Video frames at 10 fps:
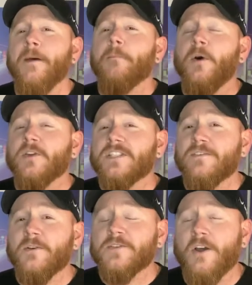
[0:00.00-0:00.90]
Most of
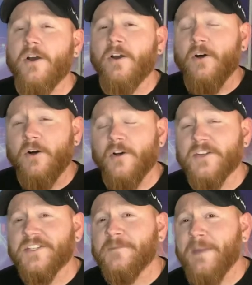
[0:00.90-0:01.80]
those are all
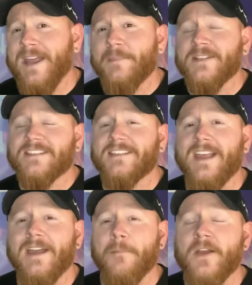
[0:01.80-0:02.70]
spam and
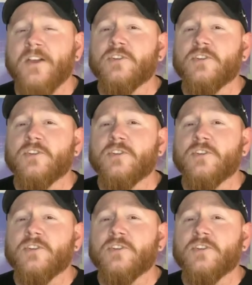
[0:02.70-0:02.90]
scam.